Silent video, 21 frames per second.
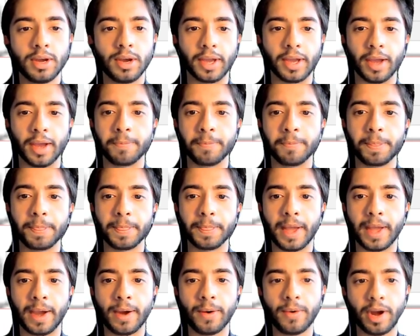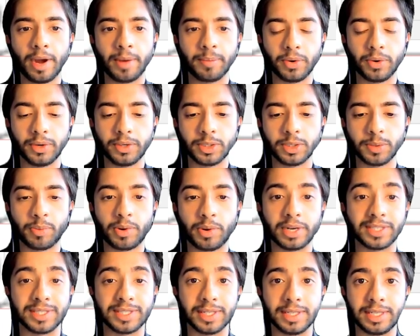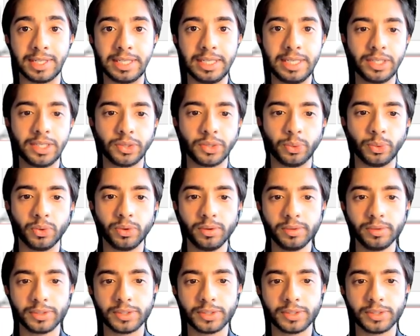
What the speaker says: Okay, now I'm going to press the T tool,